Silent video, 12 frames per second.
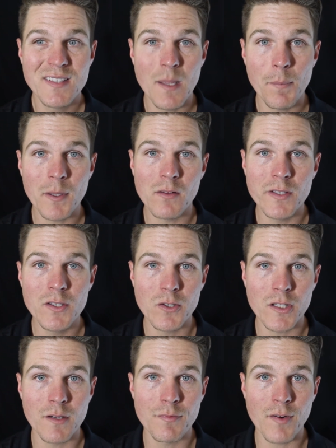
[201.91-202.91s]
typically
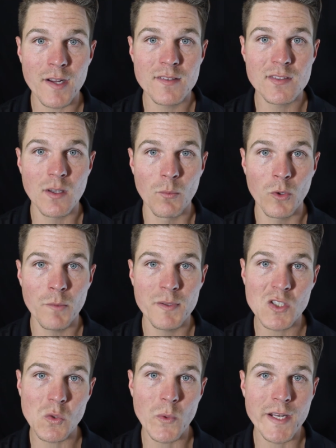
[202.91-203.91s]
you're going to find somewhere
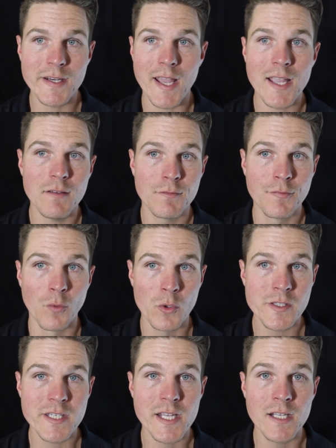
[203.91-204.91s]
between 8 and
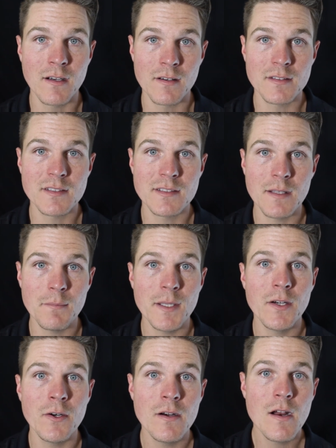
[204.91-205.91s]
14 on a stent
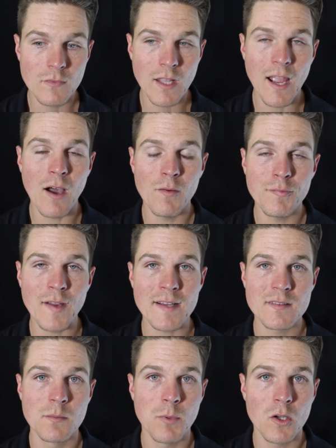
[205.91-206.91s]
meter, how
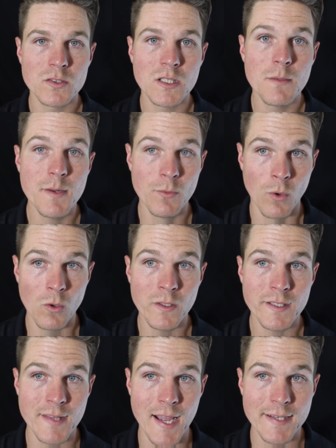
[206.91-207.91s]
fast the ball is going to be
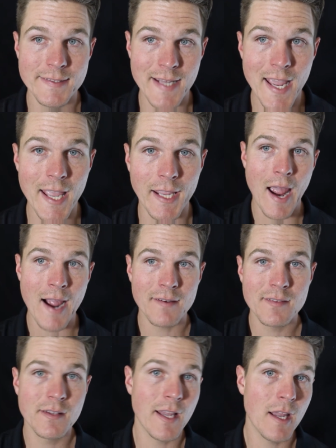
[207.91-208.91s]
rolling that day.
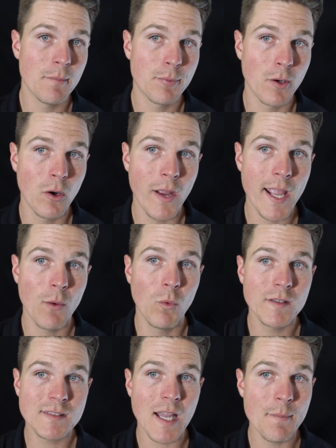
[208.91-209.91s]
Ask the head pro, hey,
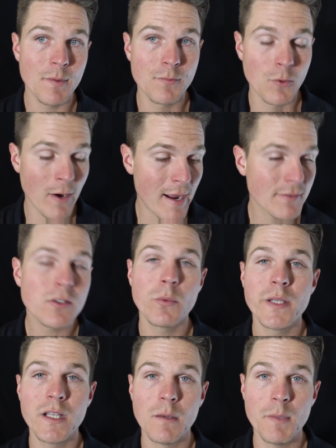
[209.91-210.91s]
what type of grass
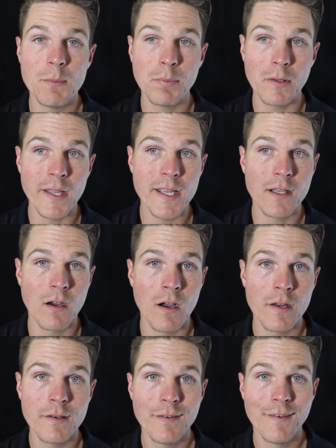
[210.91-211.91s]
are we going to be playing
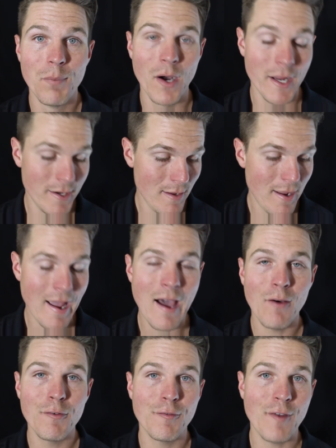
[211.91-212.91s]
on, but
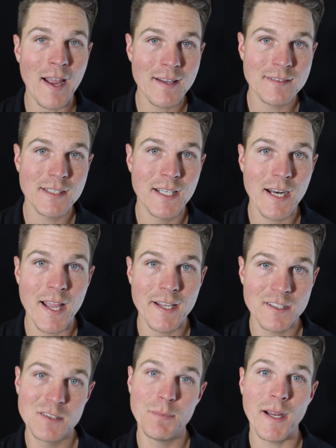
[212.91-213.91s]
how fast can
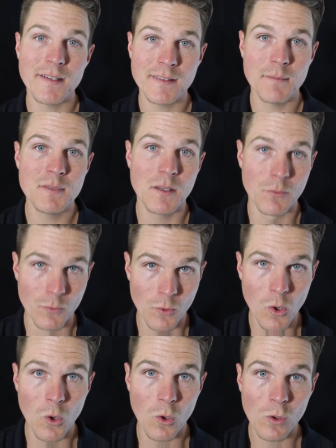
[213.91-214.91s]
I expect them to
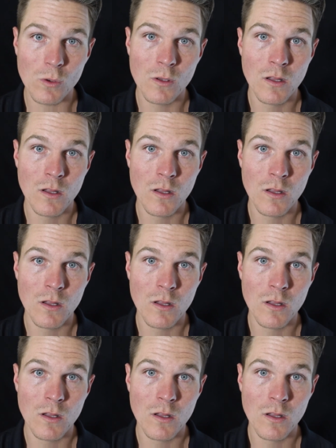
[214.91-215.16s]
roll